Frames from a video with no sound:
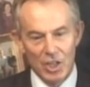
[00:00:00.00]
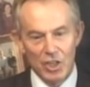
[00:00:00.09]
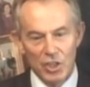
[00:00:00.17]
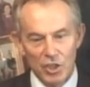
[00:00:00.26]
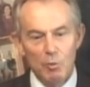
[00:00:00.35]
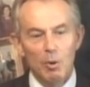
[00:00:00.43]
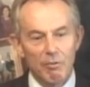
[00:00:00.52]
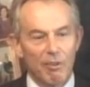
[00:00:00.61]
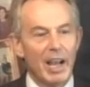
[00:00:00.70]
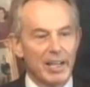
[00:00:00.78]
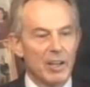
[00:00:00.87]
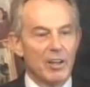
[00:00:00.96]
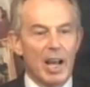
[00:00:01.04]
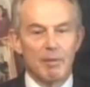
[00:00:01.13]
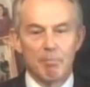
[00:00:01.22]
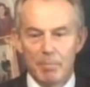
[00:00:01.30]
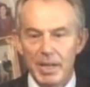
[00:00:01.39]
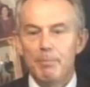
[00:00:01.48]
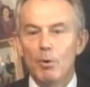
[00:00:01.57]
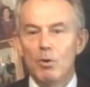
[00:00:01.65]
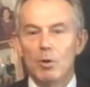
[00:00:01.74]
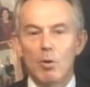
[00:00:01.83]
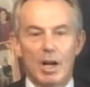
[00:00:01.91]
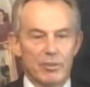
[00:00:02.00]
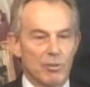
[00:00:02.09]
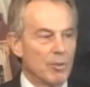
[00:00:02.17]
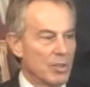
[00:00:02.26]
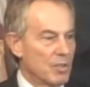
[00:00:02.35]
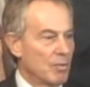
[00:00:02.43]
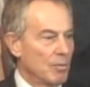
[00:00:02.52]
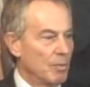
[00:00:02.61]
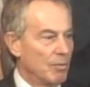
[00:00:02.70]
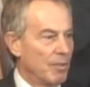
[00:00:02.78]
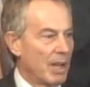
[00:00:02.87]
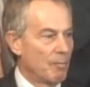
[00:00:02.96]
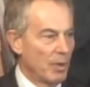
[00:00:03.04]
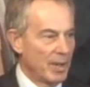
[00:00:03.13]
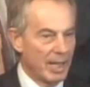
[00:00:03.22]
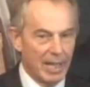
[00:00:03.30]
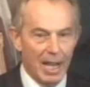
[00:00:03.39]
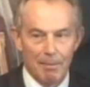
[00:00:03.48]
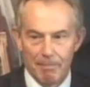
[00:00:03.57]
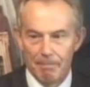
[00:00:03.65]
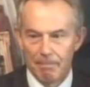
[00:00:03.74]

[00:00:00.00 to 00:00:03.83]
You will find, and people who are tourists will find when they come,